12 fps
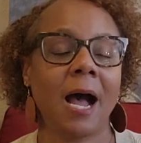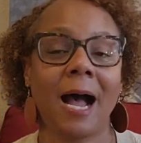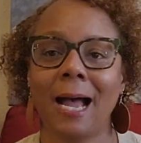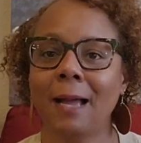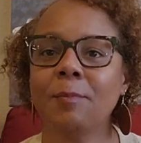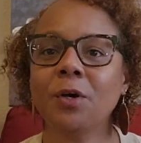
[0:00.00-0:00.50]

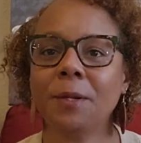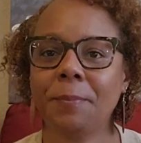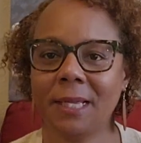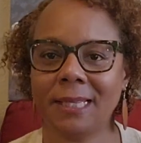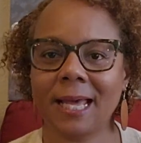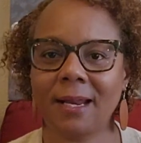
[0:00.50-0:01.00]
I'm going to
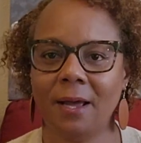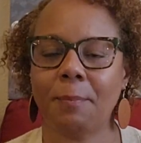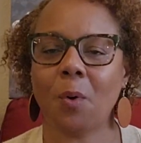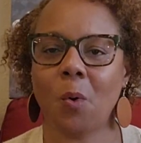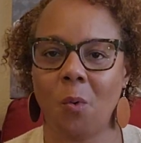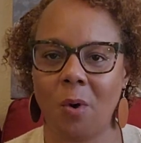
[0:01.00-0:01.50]
pick that
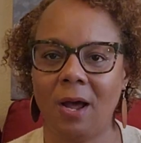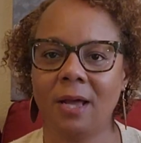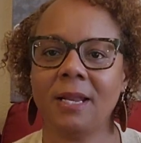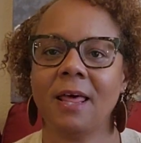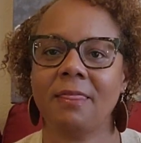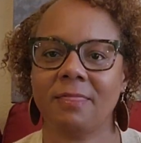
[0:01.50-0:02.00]
up
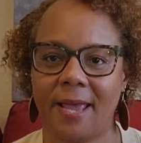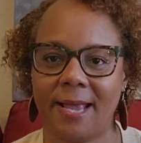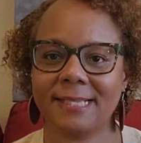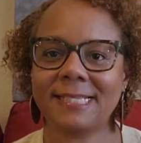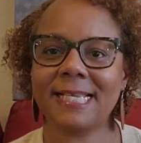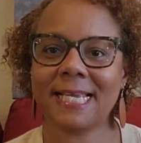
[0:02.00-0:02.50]
on
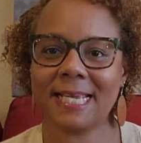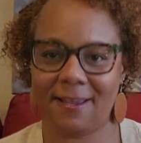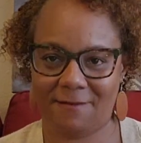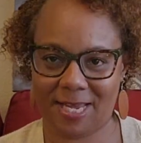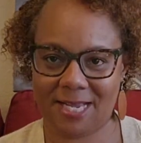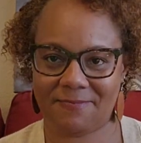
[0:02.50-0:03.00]

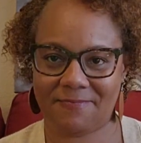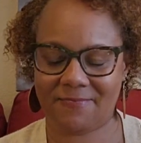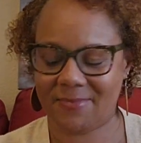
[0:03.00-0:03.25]
Thanksgiving